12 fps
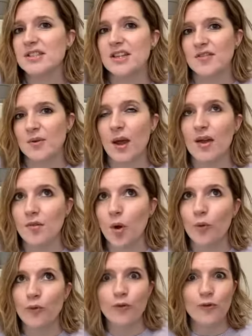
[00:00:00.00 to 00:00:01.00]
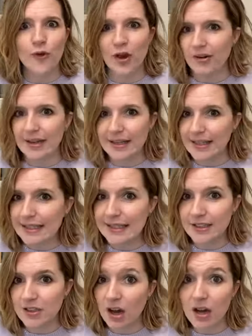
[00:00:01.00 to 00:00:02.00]
if you have a very needy
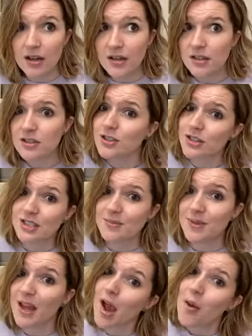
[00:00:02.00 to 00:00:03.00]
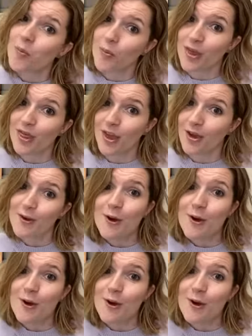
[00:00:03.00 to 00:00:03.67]
dog, trust me, I'm with you.